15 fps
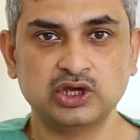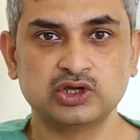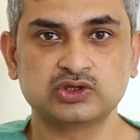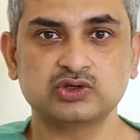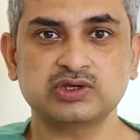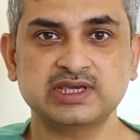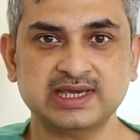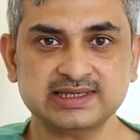
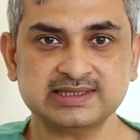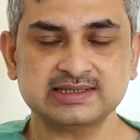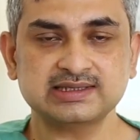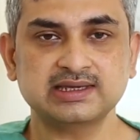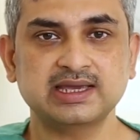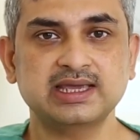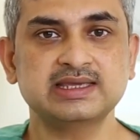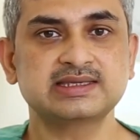So
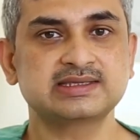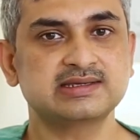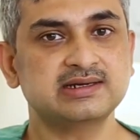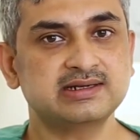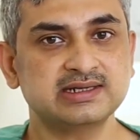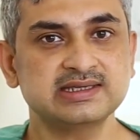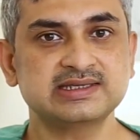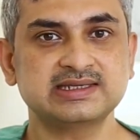yes, in
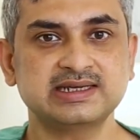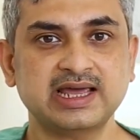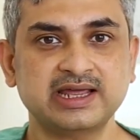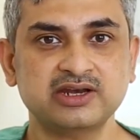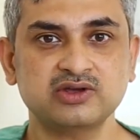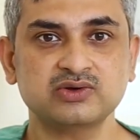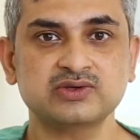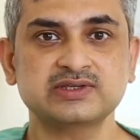certain
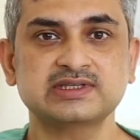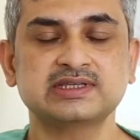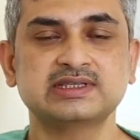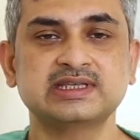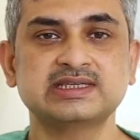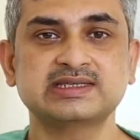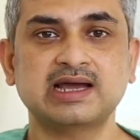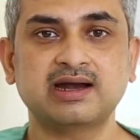scenarios,
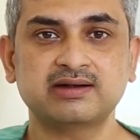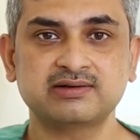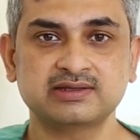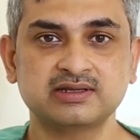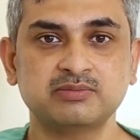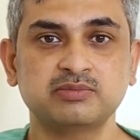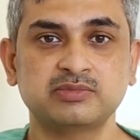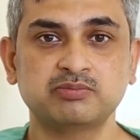these heart
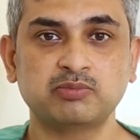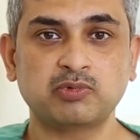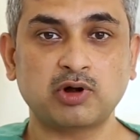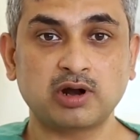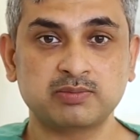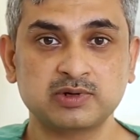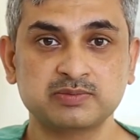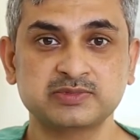rhythm
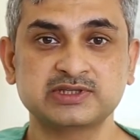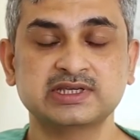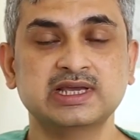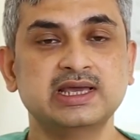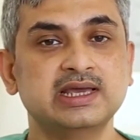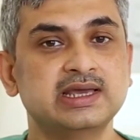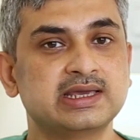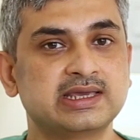problems
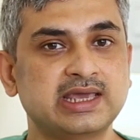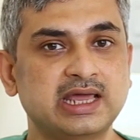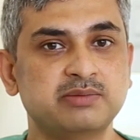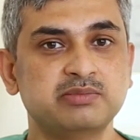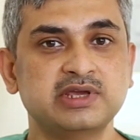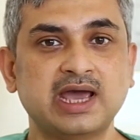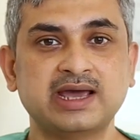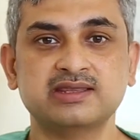
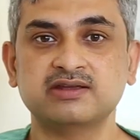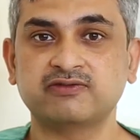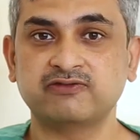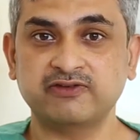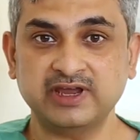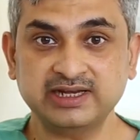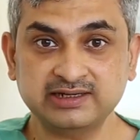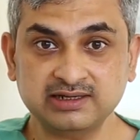can be either
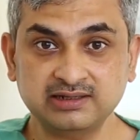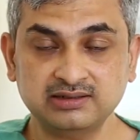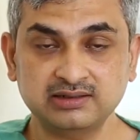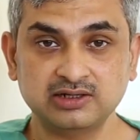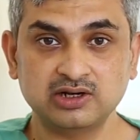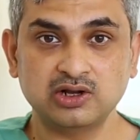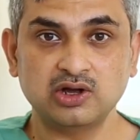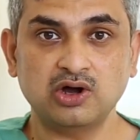fatal
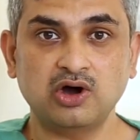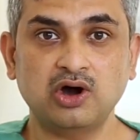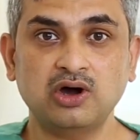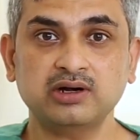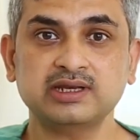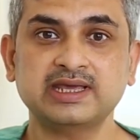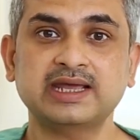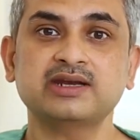
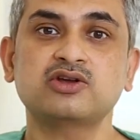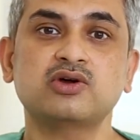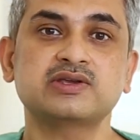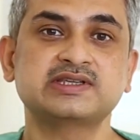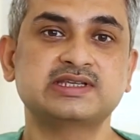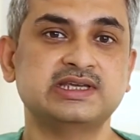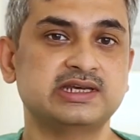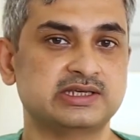or can
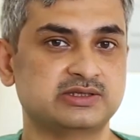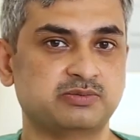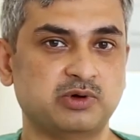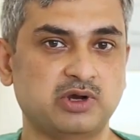cause serious